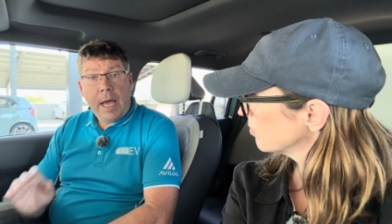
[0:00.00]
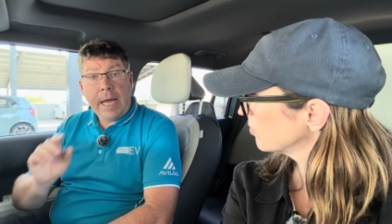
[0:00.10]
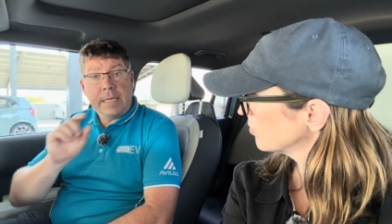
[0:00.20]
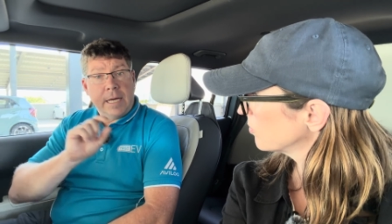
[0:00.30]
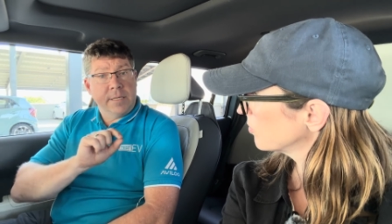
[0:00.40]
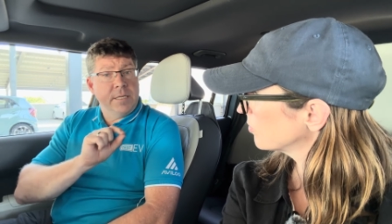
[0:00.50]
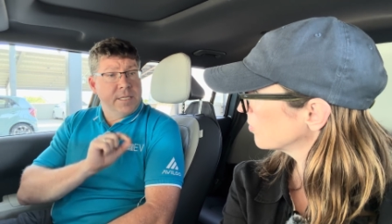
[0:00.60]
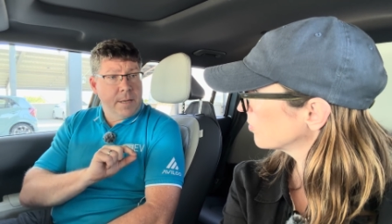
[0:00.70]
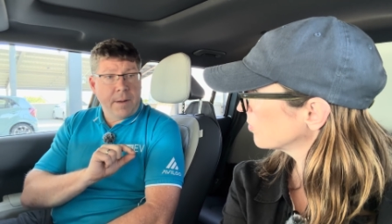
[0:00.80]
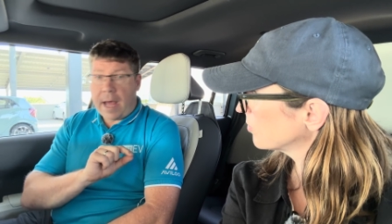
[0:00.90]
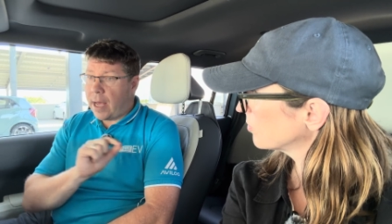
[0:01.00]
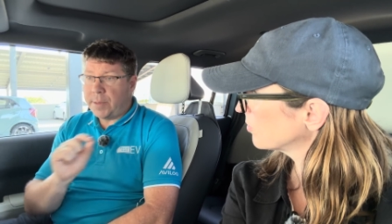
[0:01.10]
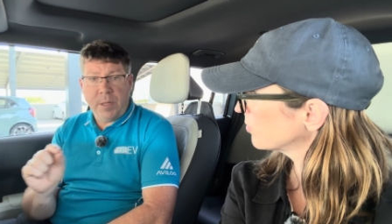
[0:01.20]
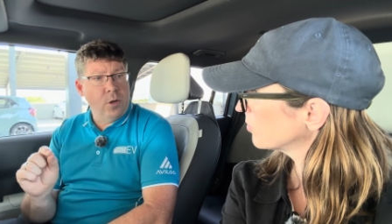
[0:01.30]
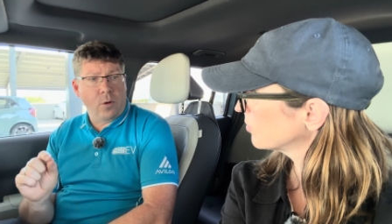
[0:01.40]
It does in some cars,
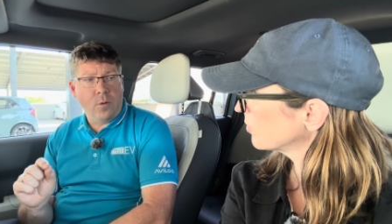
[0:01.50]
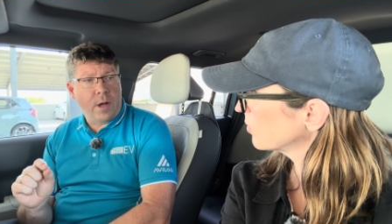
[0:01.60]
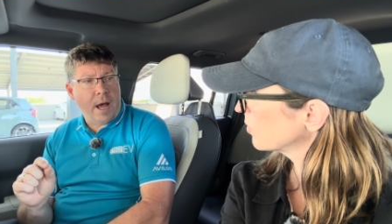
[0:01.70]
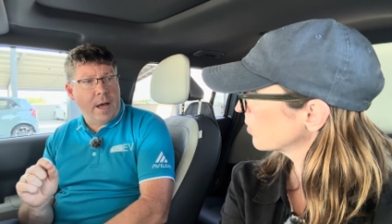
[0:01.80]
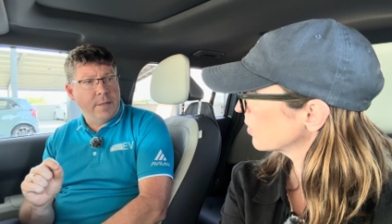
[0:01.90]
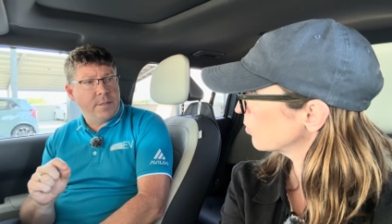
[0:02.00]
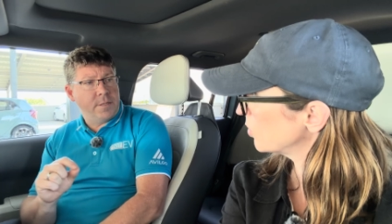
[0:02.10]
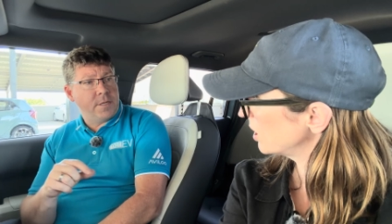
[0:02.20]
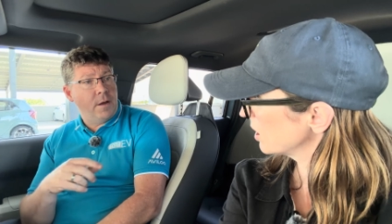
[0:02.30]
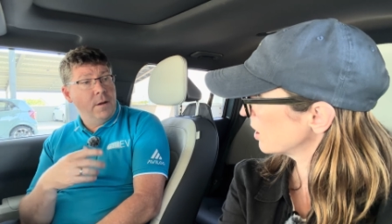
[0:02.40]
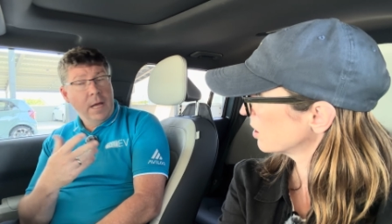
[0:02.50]
but not all cars. Really?